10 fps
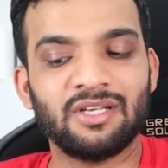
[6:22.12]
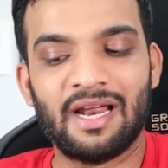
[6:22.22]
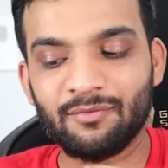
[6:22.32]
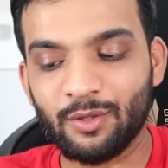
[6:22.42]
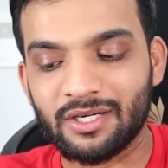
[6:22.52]

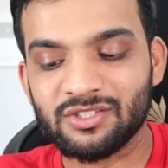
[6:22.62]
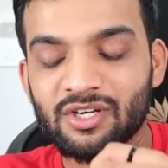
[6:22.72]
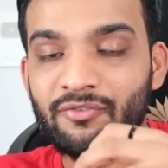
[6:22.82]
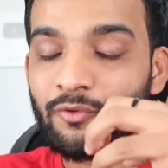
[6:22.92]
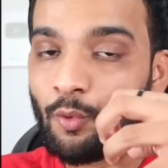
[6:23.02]
So you have to
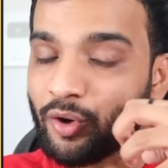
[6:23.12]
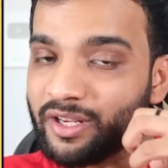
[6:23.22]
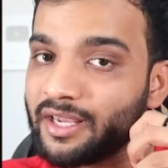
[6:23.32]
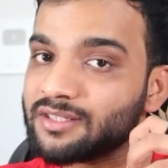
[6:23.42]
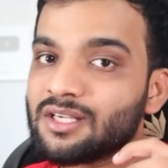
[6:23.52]
consider
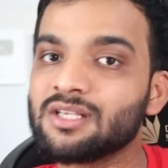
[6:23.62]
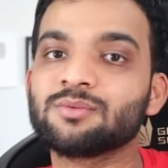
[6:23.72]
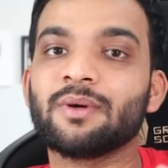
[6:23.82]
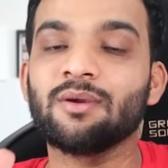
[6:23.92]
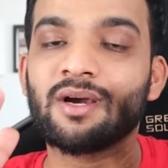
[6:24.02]
four
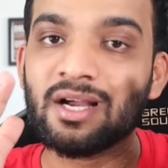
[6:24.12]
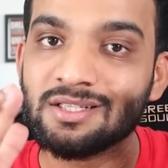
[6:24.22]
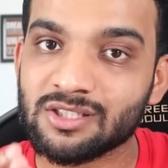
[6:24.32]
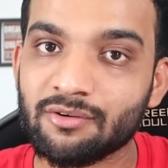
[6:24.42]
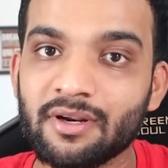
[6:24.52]
cases when you are
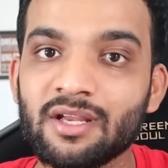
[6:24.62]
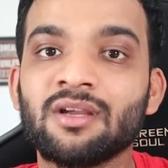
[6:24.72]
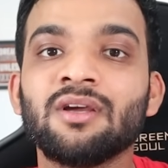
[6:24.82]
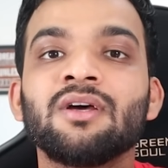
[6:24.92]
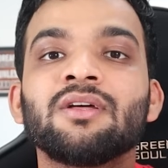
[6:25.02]

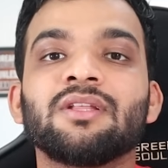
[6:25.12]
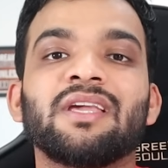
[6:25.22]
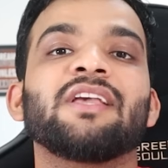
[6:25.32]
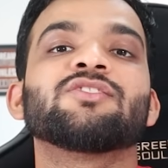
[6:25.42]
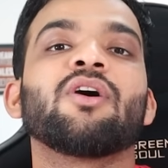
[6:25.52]
considering
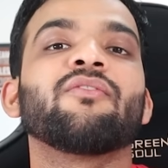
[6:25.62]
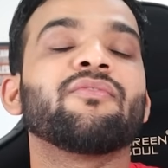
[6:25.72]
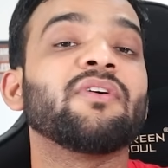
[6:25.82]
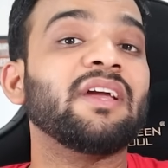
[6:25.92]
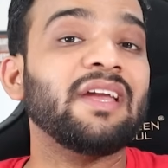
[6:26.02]
the case
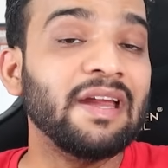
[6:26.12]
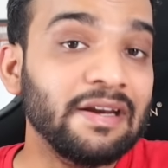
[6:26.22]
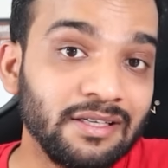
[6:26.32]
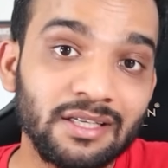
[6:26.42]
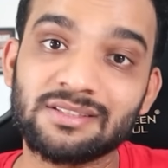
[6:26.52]
of
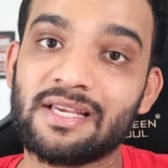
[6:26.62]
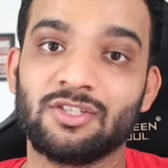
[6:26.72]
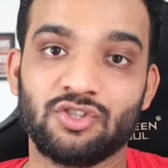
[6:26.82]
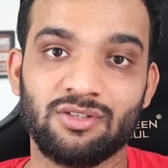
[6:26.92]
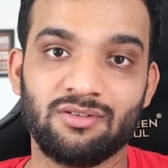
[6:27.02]

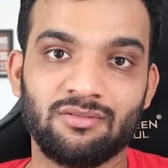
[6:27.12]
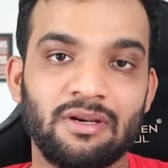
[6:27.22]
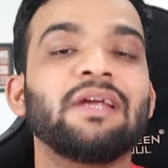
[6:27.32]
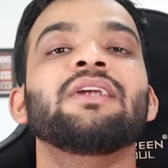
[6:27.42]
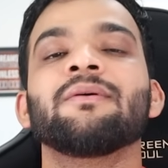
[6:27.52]
intersection,
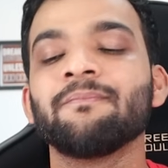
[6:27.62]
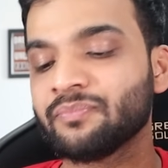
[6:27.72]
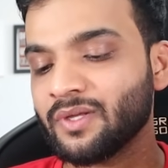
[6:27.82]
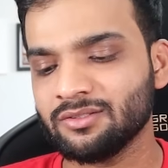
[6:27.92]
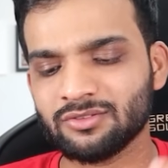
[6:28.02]
right?
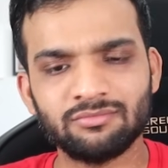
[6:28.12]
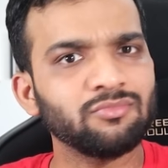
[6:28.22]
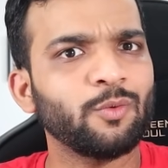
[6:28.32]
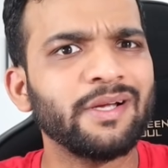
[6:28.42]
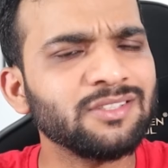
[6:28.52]

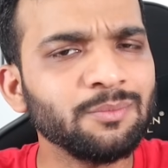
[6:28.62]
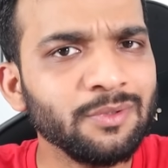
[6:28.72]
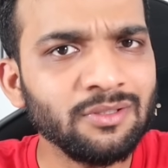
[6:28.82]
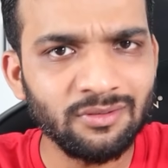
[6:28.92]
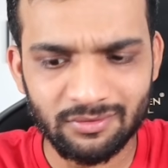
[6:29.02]
So quite
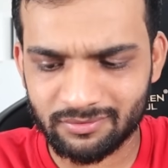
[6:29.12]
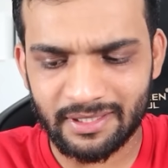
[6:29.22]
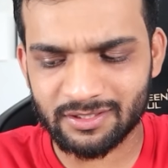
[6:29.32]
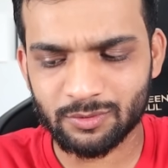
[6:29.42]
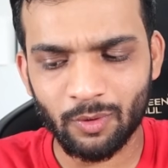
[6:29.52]
simple.
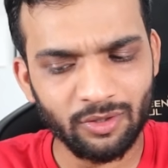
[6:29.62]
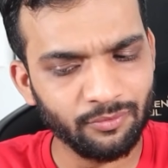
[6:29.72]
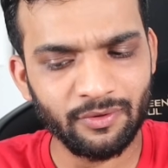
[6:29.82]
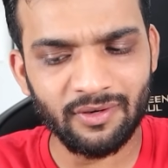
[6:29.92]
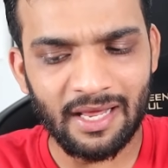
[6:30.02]
That's
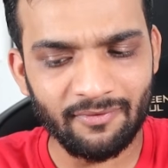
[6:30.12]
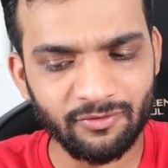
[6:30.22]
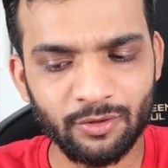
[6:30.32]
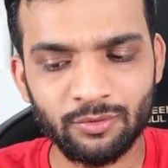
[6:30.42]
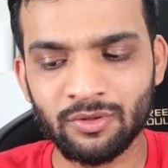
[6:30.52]
what we will
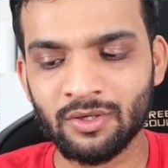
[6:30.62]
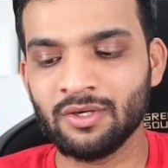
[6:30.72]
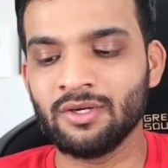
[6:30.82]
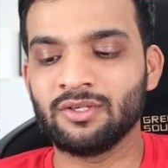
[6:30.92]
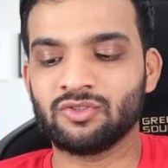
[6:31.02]
have to do.
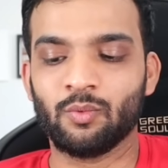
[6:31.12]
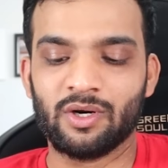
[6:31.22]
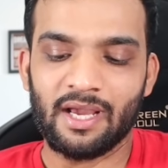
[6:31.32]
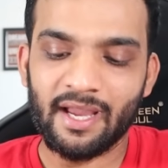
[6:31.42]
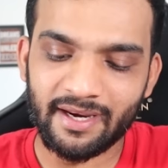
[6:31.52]
So
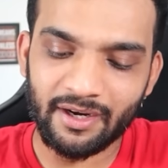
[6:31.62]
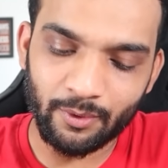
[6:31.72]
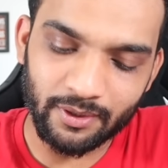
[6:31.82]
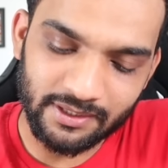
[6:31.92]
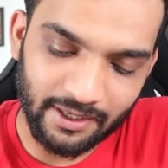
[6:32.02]
what I
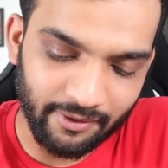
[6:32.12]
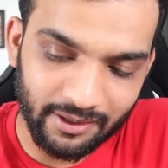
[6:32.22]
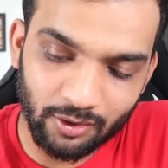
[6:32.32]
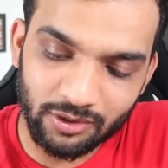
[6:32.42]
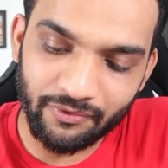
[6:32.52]
can do is I can
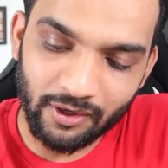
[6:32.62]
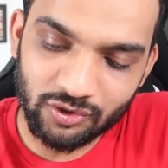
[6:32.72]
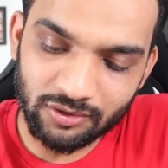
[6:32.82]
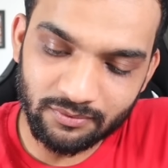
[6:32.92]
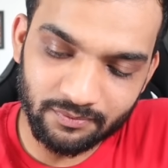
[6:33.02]
write down the
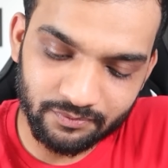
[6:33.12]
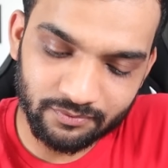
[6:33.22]
function